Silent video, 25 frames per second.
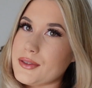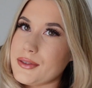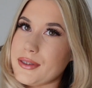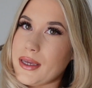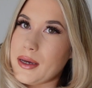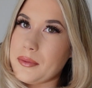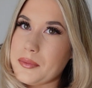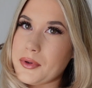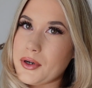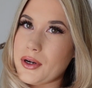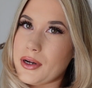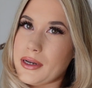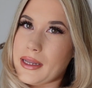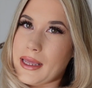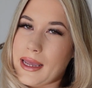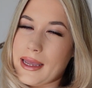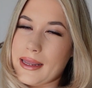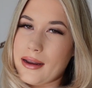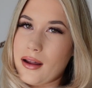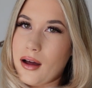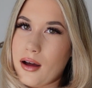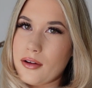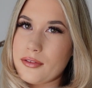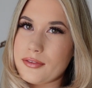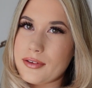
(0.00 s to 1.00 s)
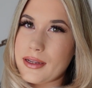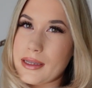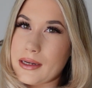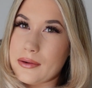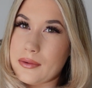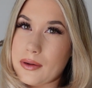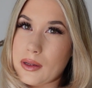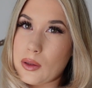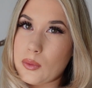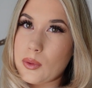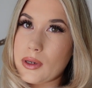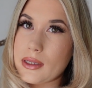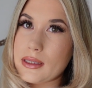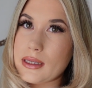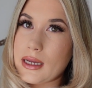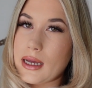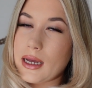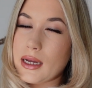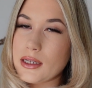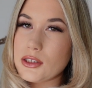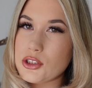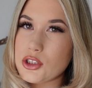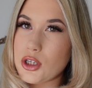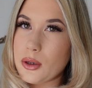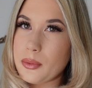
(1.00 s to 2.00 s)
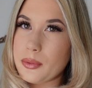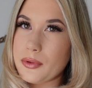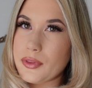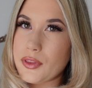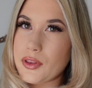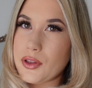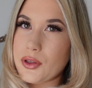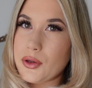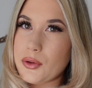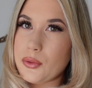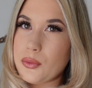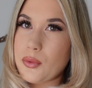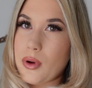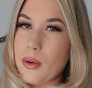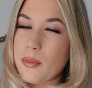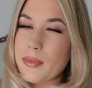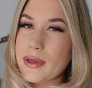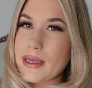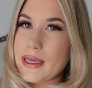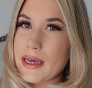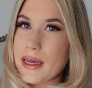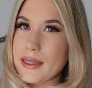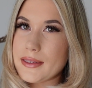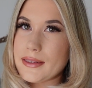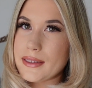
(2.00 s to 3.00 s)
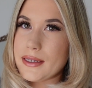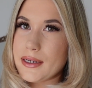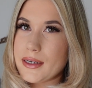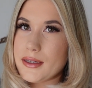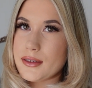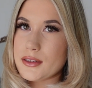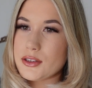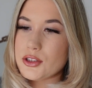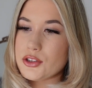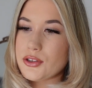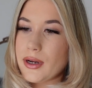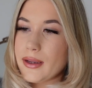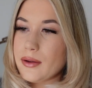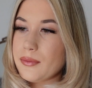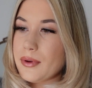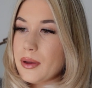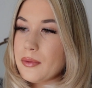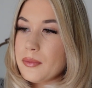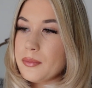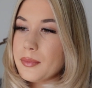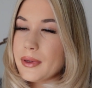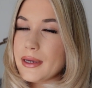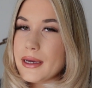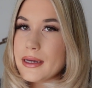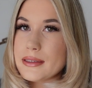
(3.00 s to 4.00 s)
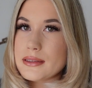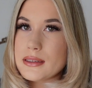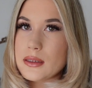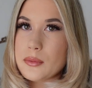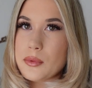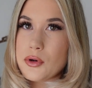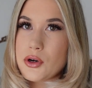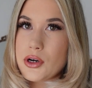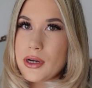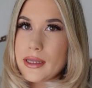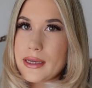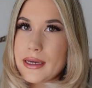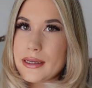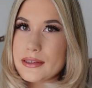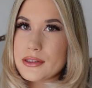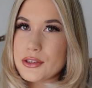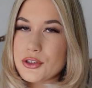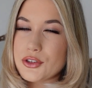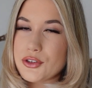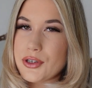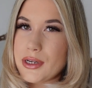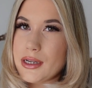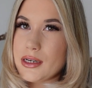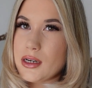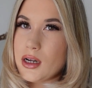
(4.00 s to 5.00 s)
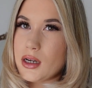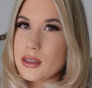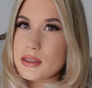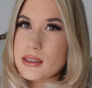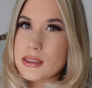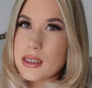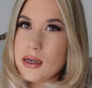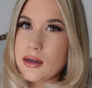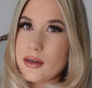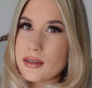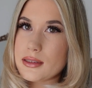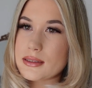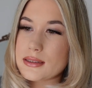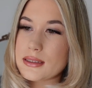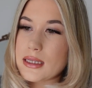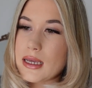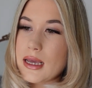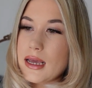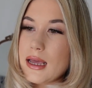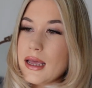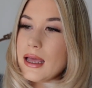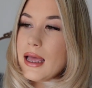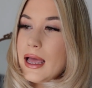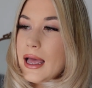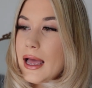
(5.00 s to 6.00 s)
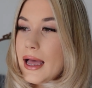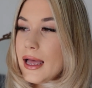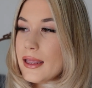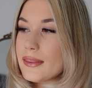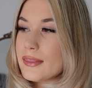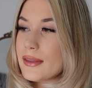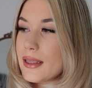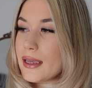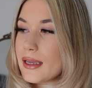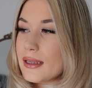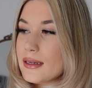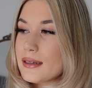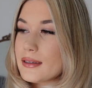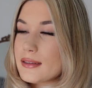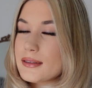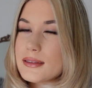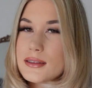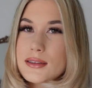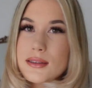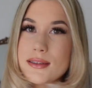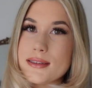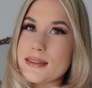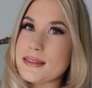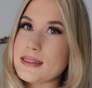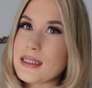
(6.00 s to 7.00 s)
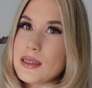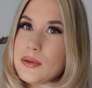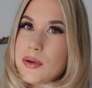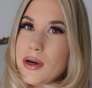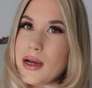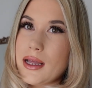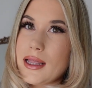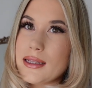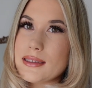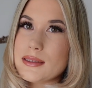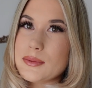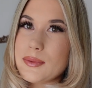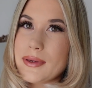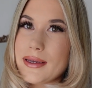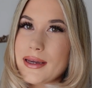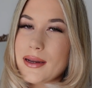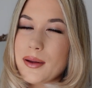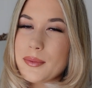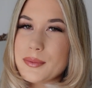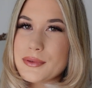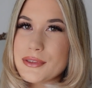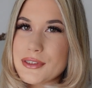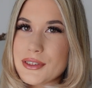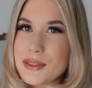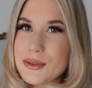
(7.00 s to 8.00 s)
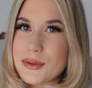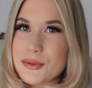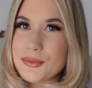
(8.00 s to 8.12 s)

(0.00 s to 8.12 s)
yeah, we're going to head off now, and I will catch up with you when we get there. Straight away when we get there, we're going to get the Korean hot dogs, and then you'll see what else we get up to.